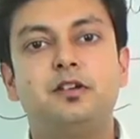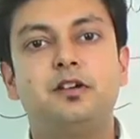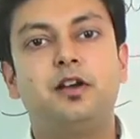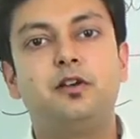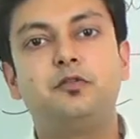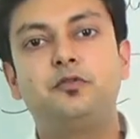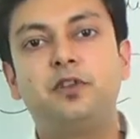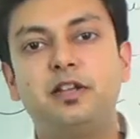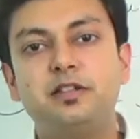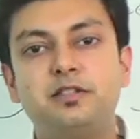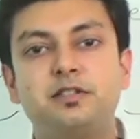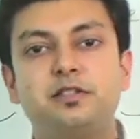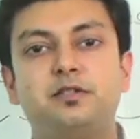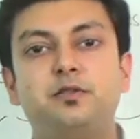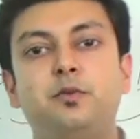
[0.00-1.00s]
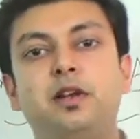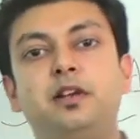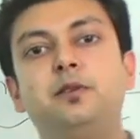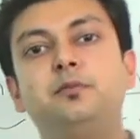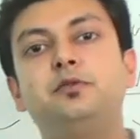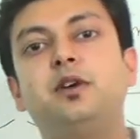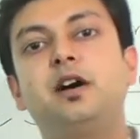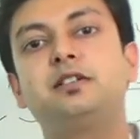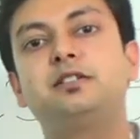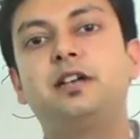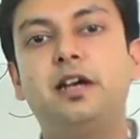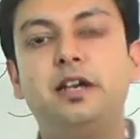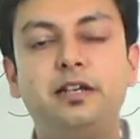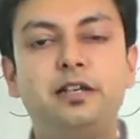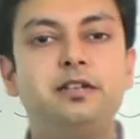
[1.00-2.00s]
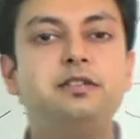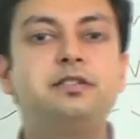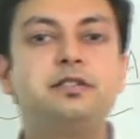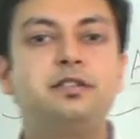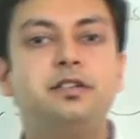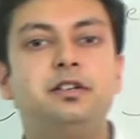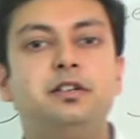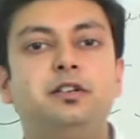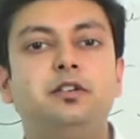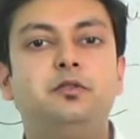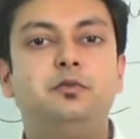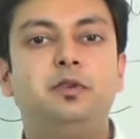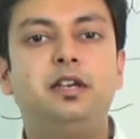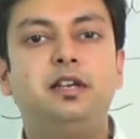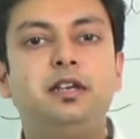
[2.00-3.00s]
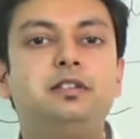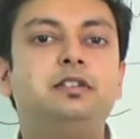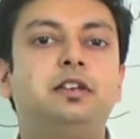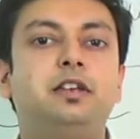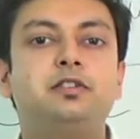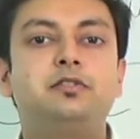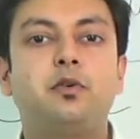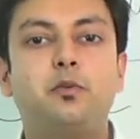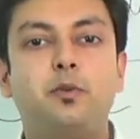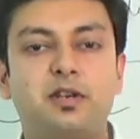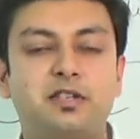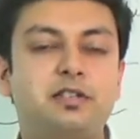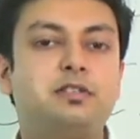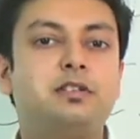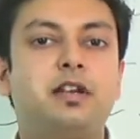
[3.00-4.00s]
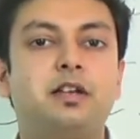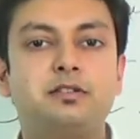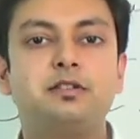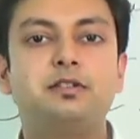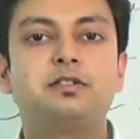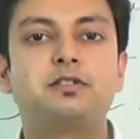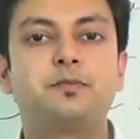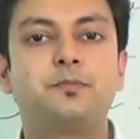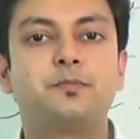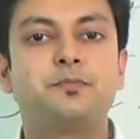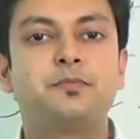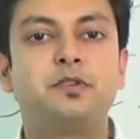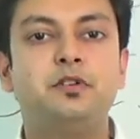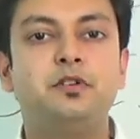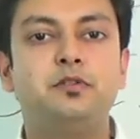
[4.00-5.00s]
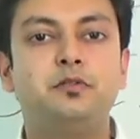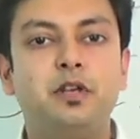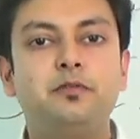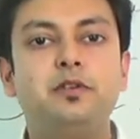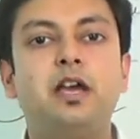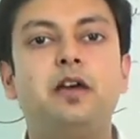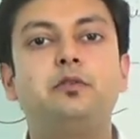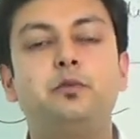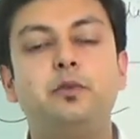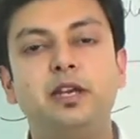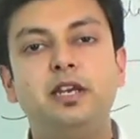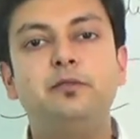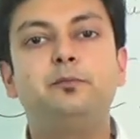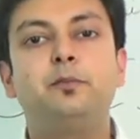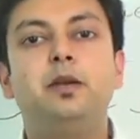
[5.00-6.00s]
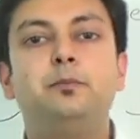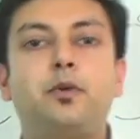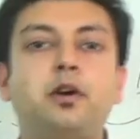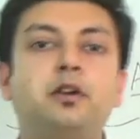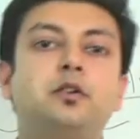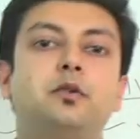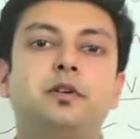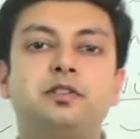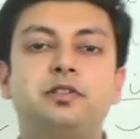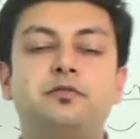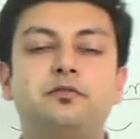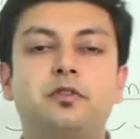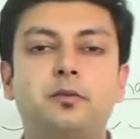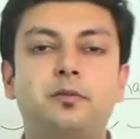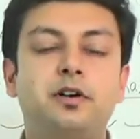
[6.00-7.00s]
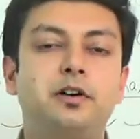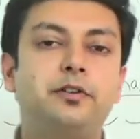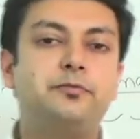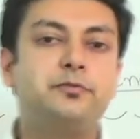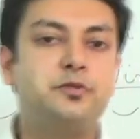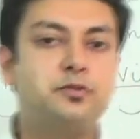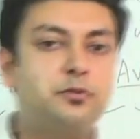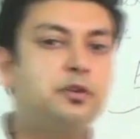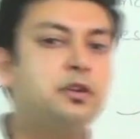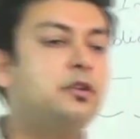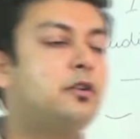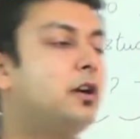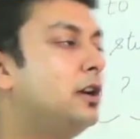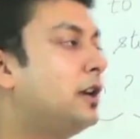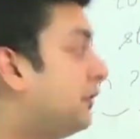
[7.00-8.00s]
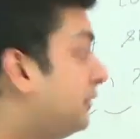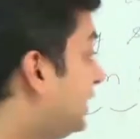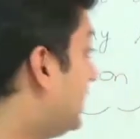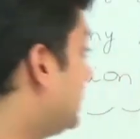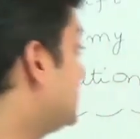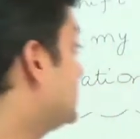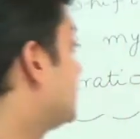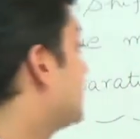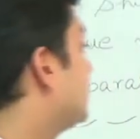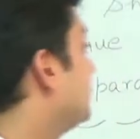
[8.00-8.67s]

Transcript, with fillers: Hello friends, welcome to Ask IITians weekly series of questions and answers. Today we have a very important question from a student called Avinash.